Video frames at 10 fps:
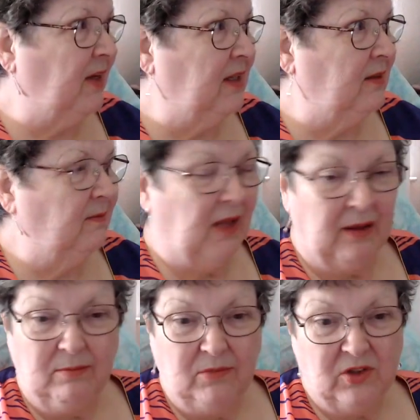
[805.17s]
I
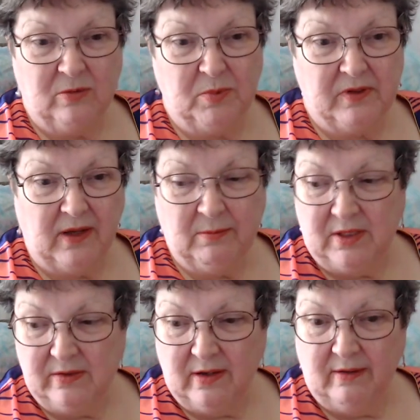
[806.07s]
I'm just beside
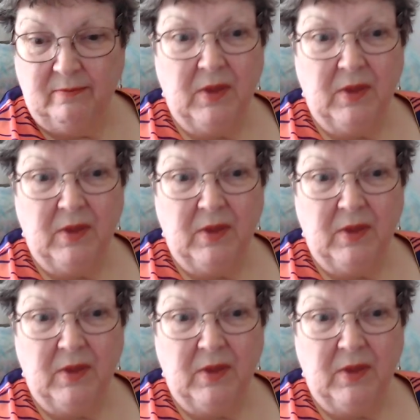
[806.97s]
myself.